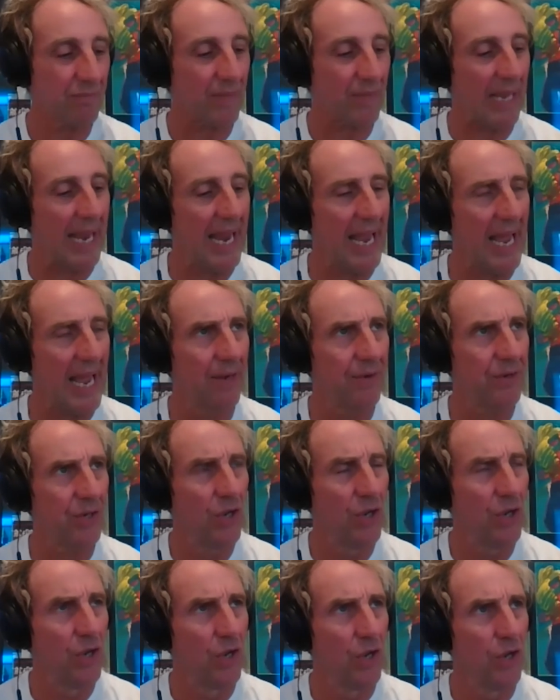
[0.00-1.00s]
and
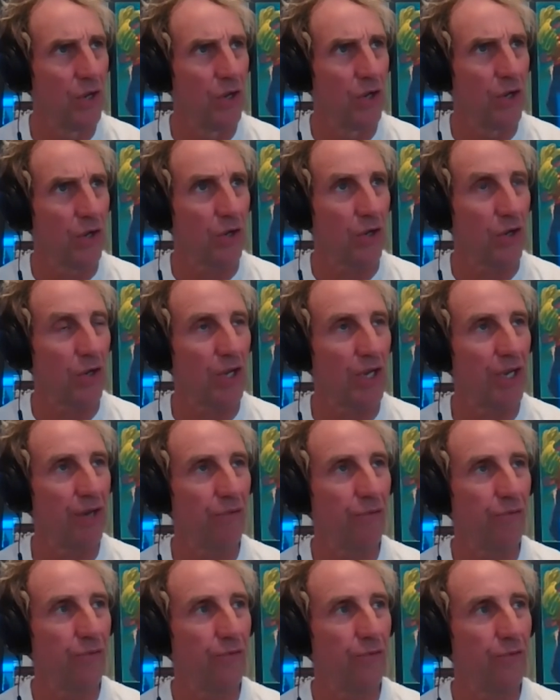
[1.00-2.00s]

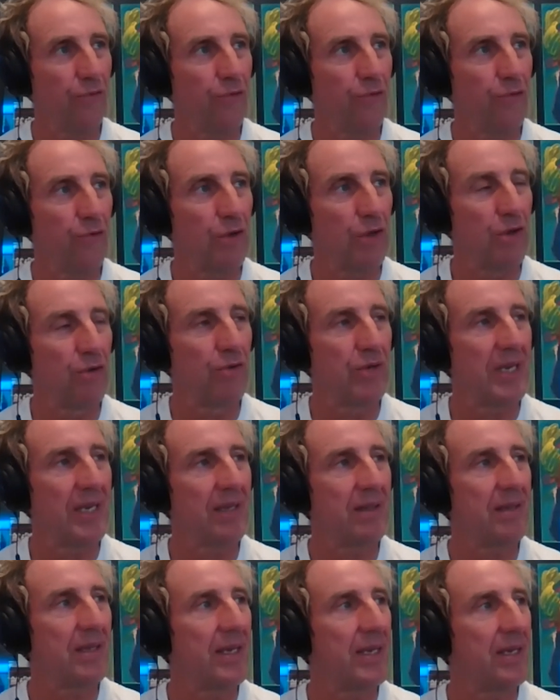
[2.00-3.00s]
if you
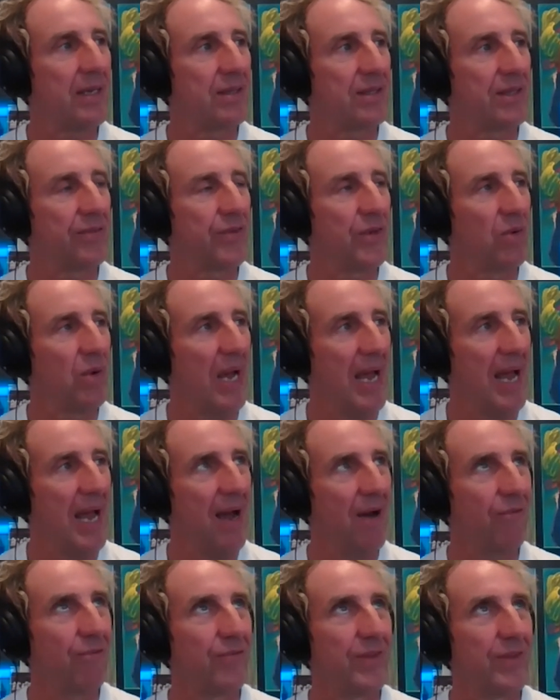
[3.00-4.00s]
need things if you
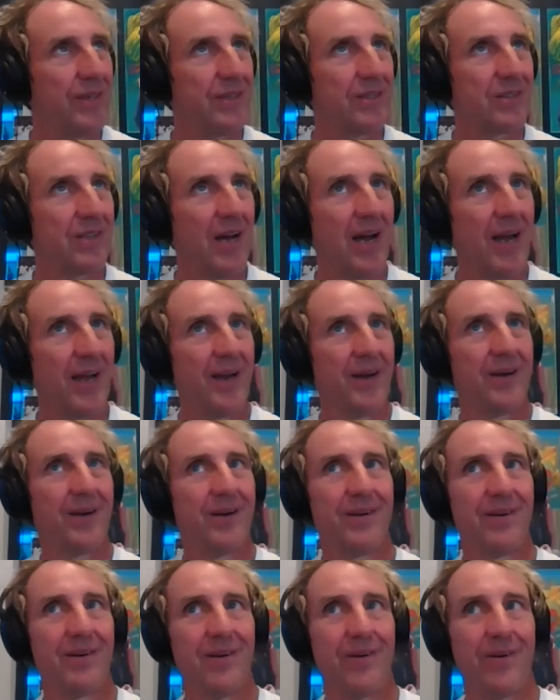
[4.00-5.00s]
have the
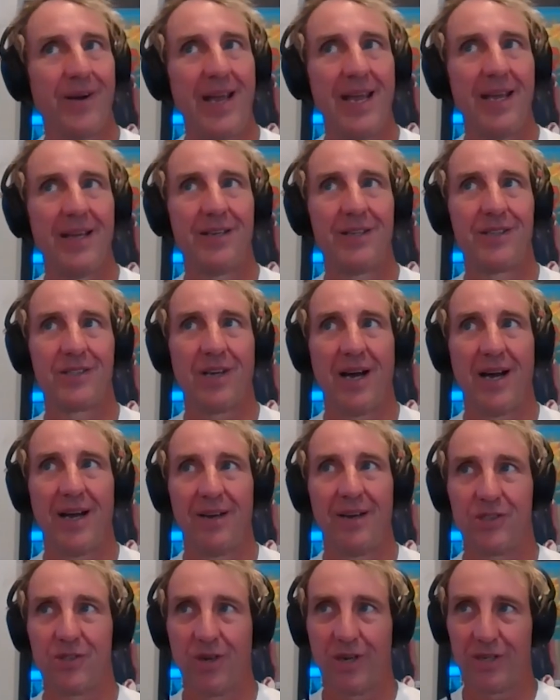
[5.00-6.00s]
desire or a desire
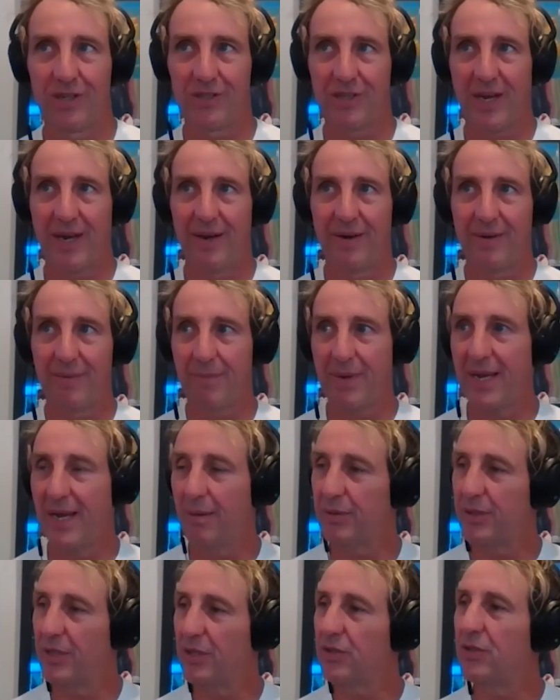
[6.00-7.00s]
strong desire to be
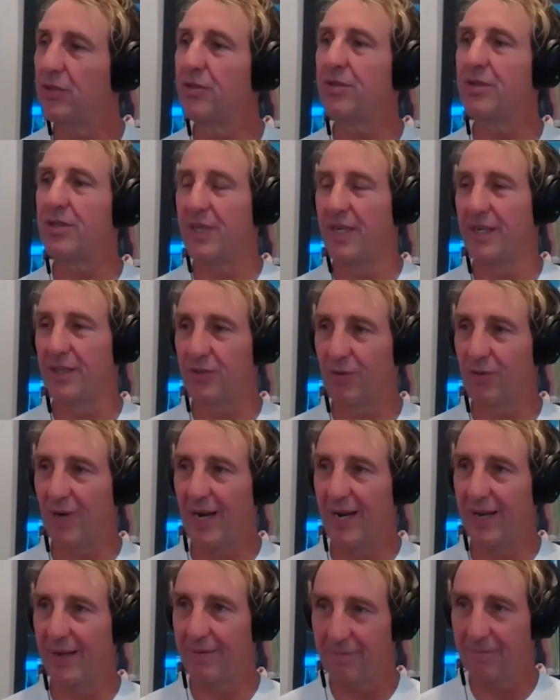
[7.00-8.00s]
able to do things
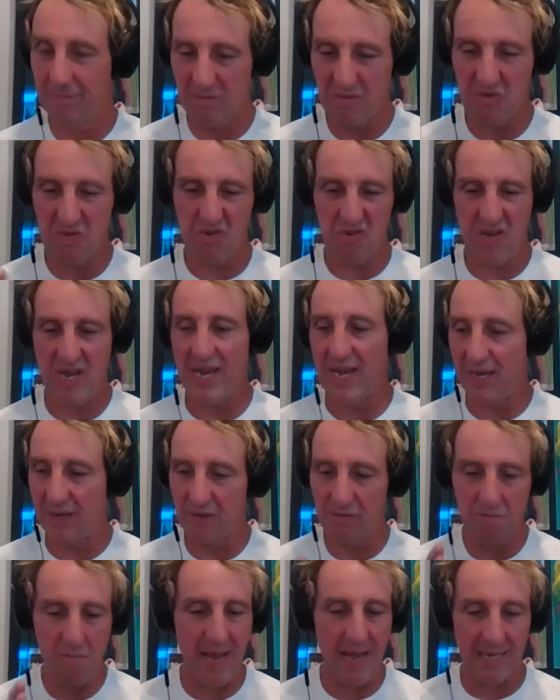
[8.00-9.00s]
right
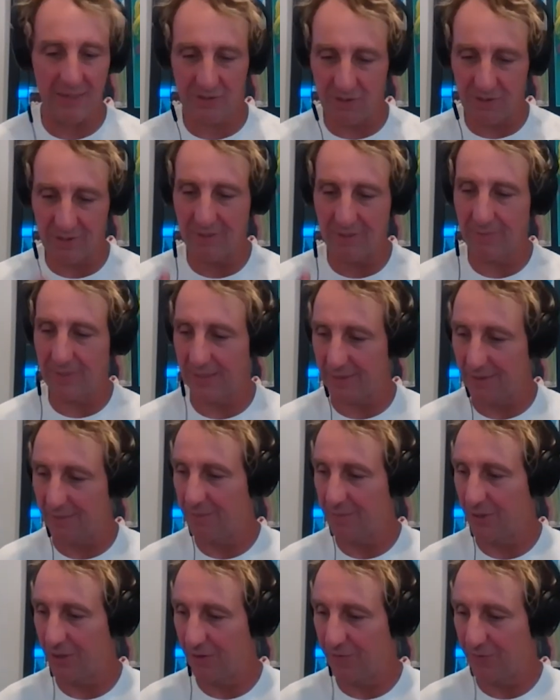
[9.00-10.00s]
and master them get them
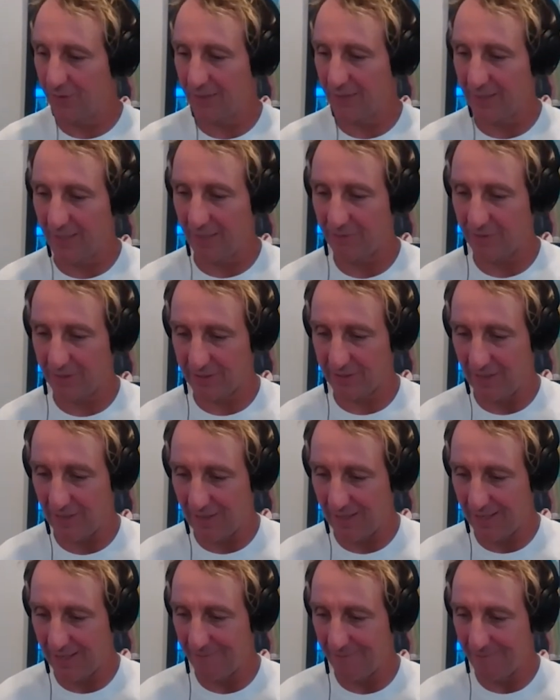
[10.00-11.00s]
perfect every
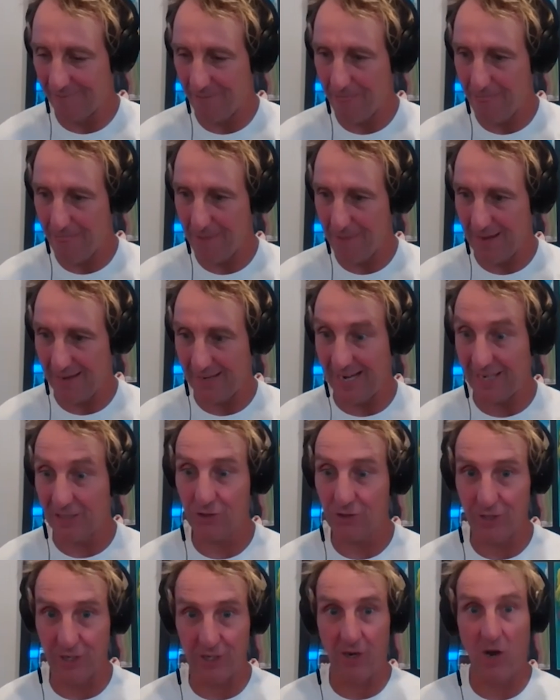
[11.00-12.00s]
time and
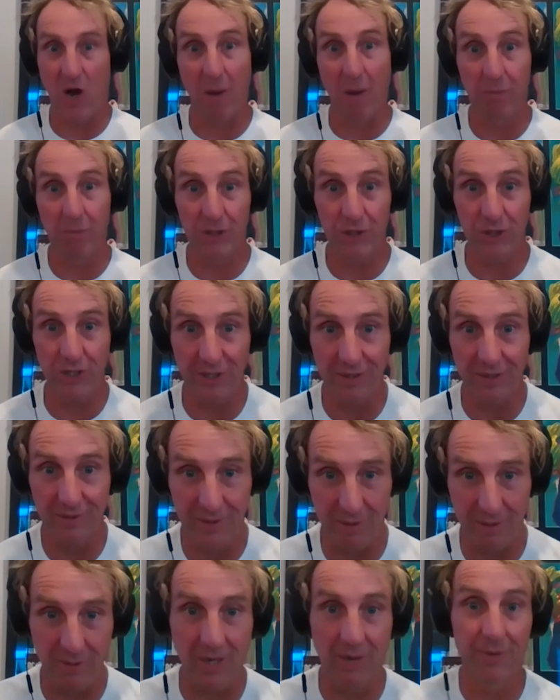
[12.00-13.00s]
actually accomplish it,
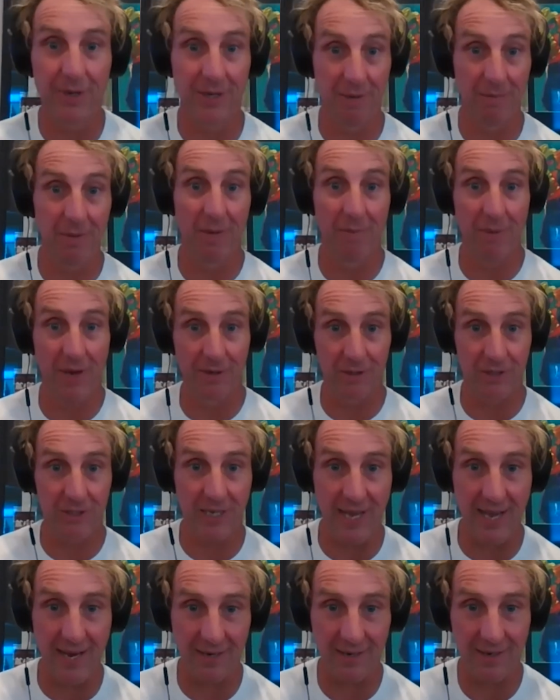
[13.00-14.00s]
you're probably going to be a better
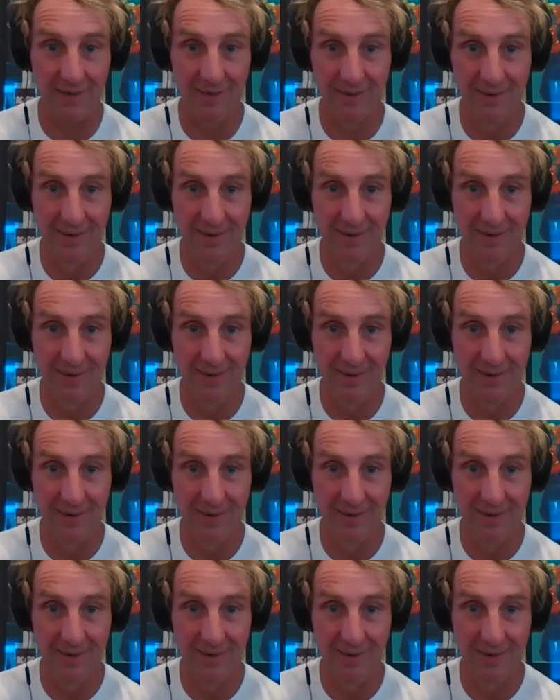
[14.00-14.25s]
tech.